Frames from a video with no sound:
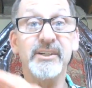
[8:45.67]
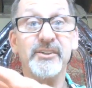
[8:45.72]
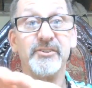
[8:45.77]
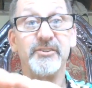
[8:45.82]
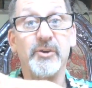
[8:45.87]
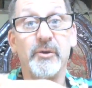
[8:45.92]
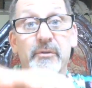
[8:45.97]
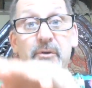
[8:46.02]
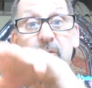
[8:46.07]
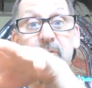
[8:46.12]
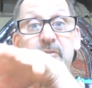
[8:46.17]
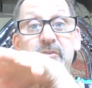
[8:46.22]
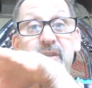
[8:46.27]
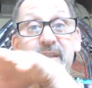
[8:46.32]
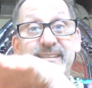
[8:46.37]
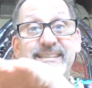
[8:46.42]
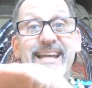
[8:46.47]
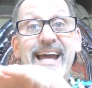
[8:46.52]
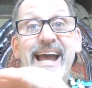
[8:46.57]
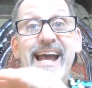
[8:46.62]
So
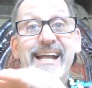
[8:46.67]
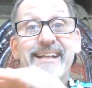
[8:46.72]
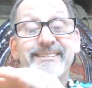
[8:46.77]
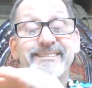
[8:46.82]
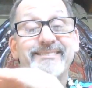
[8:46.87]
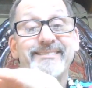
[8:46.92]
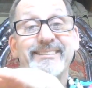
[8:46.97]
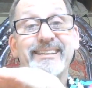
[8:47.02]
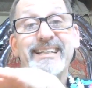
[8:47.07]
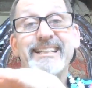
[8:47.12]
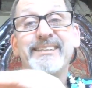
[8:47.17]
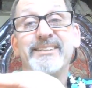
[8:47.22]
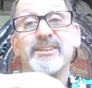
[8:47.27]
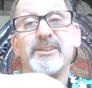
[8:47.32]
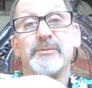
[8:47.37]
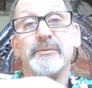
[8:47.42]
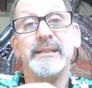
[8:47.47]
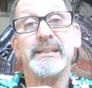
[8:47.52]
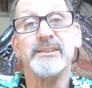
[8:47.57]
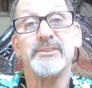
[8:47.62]
those tasks in
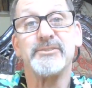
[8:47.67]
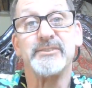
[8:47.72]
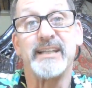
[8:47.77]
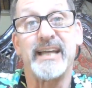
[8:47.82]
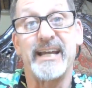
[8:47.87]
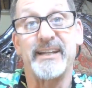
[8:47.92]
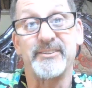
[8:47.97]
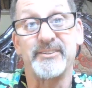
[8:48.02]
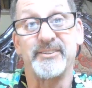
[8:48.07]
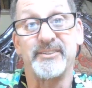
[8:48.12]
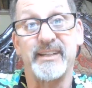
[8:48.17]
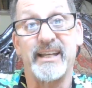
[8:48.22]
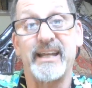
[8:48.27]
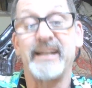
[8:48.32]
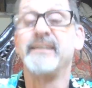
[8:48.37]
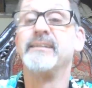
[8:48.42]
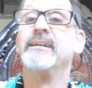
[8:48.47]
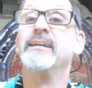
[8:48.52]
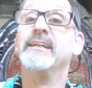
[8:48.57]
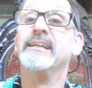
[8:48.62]
the critical task
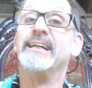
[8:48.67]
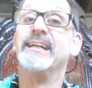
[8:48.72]
set,